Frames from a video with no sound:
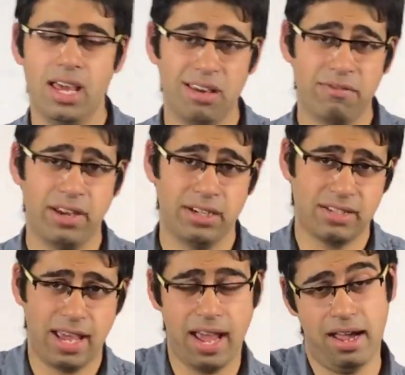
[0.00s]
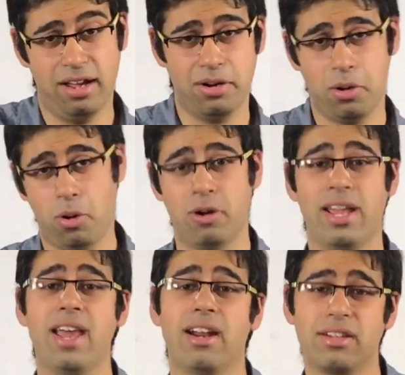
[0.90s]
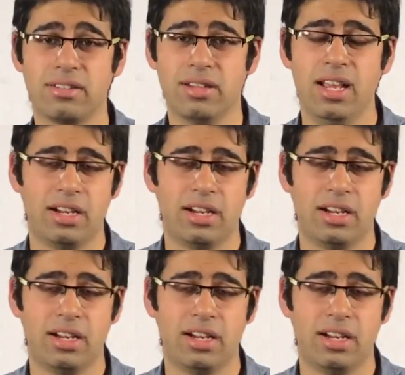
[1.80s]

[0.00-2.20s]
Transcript: if it's hair or hairs.